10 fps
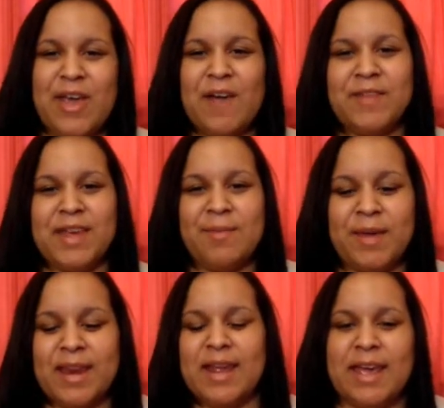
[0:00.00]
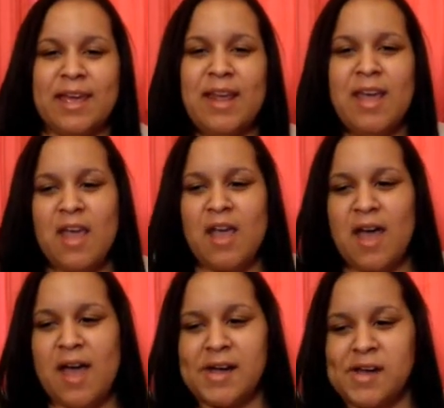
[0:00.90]
you have to keep getting it.
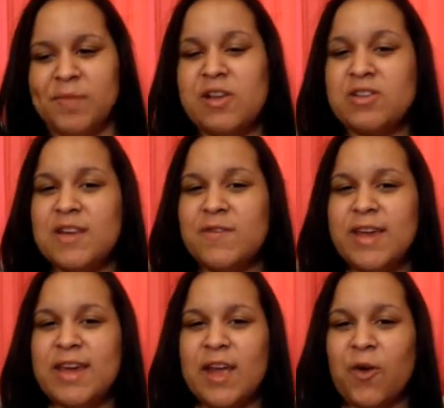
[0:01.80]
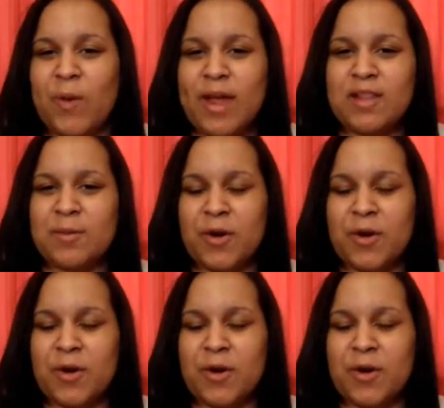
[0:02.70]
Usually if you get like a regular